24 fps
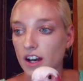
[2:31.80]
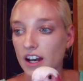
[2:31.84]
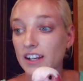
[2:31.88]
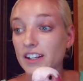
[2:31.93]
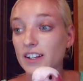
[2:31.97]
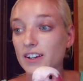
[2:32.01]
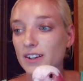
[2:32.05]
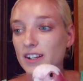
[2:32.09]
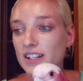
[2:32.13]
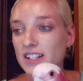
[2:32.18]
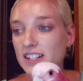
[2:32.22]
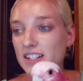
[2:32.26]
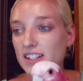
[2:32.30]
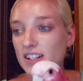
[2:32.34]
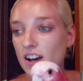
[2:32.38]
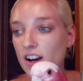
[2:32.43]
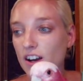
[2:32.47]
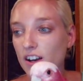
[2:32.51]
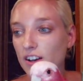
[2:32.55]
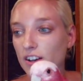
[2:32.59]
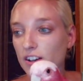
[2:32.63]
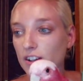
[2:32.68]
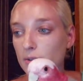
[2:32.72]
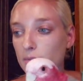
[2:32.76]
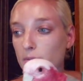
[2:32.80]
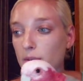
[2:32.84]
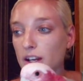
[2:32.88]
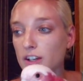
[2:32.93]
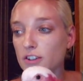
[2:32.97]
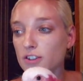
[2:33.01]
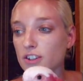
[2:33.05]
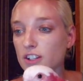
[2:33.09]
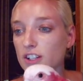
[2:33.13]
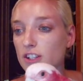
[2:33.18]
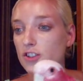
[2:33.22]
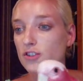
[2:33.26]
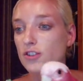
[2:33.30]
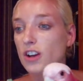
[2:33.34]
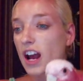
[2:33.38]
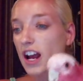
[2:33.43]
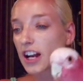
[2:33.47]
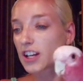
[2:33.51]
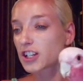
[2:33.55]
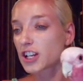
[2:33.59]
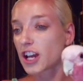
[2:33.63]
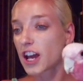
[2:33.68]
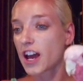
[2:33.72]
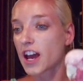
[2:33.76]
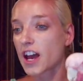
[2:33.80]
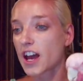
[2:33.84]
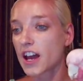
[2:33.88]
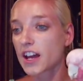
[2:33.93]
I know he's a talker. Major distraction!